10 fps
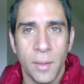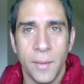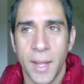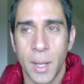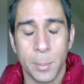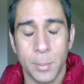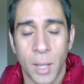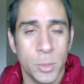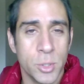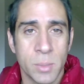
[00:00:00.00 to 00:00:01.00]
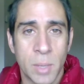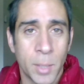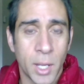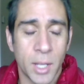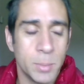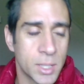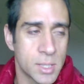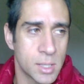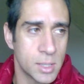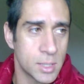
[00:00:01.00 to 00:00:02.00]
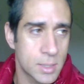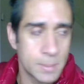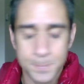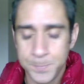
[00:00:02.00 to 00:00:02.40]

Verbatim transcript: and I'm losing my mind because of this.